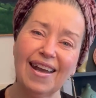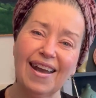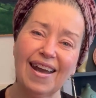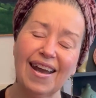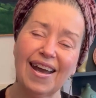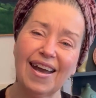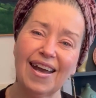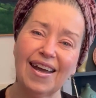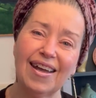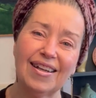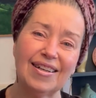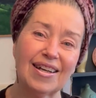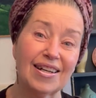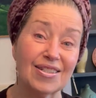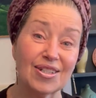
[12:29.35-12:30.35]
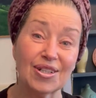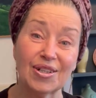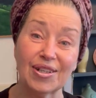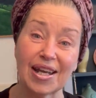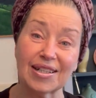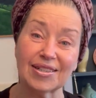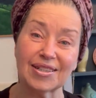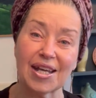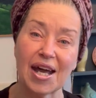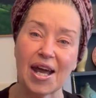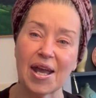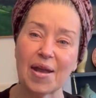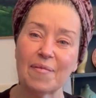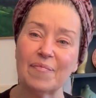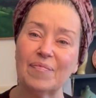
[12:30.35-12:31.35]
and until next
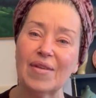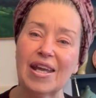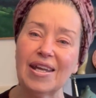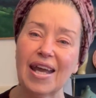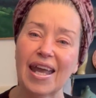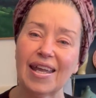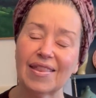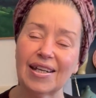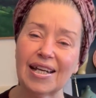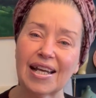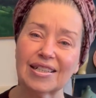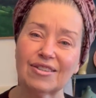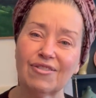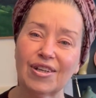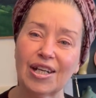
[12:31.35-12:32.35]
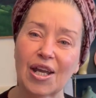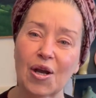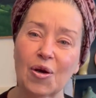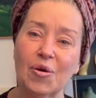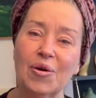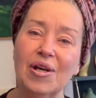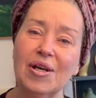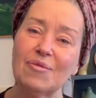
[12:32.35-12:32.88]
time in the next video,